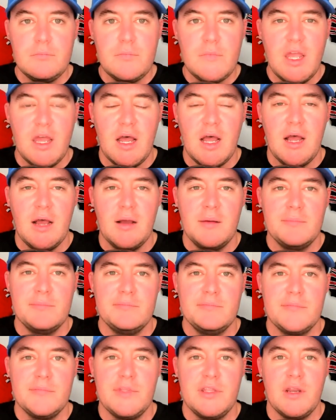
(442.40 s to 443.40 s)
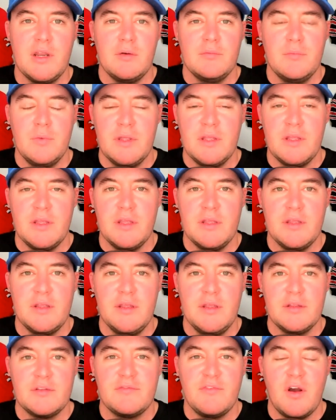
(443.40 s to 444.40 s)
um, you know,
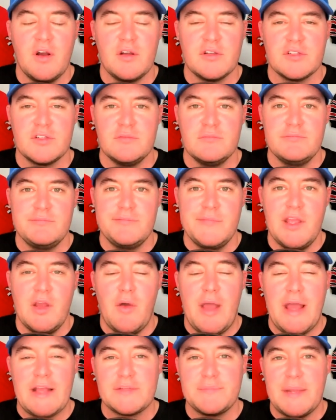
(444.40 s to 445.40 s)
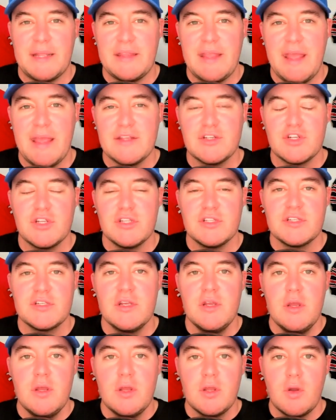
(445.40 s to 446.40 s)
as far as, you know, expectations
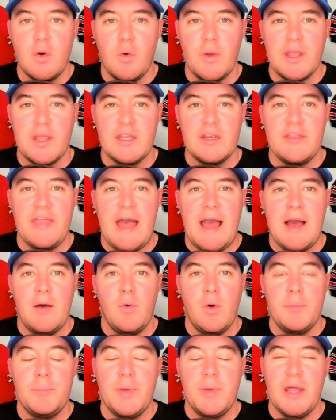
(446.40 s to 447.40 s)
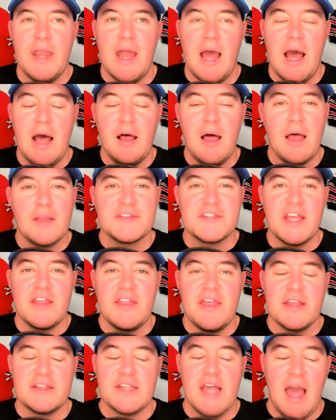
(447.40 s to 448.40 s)
going into that one. But I'll, I'll say
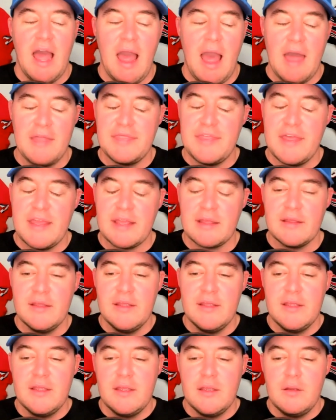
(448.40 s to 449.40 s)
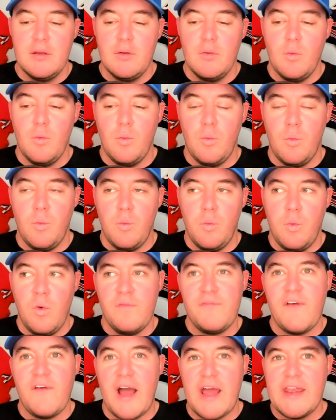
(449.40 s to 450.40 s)
this. I, I think we'll
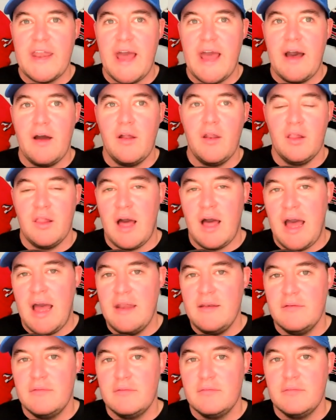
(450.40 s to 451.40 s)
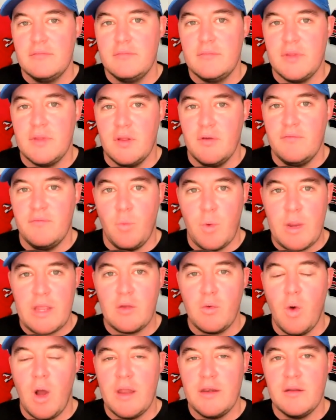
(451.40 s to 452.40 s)
find out a lot, you know, week
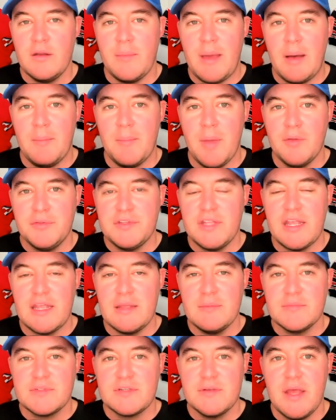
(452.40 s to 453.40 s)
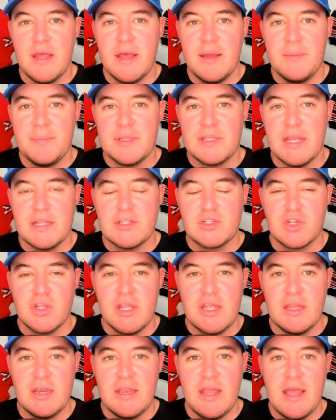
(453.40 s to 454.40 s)
one about both teams uh, potentially,
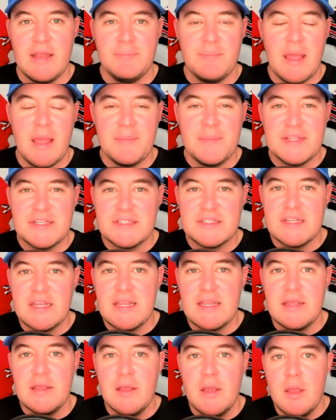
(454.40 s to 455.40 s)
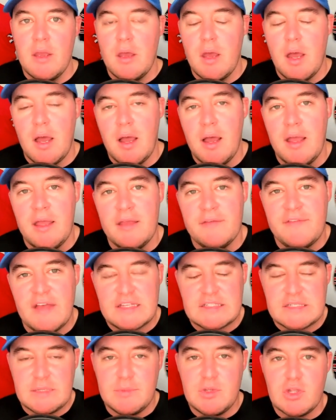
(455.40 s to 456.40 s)
and and maybe see uh, if
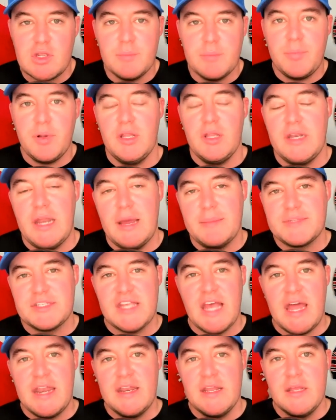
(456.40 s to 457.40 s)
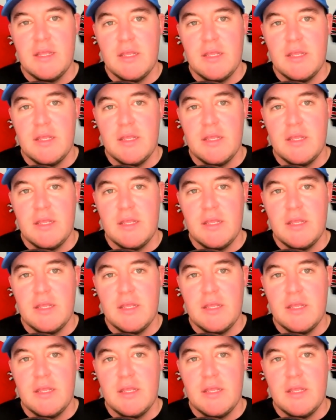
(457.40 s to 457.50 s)
S M U can pull an upset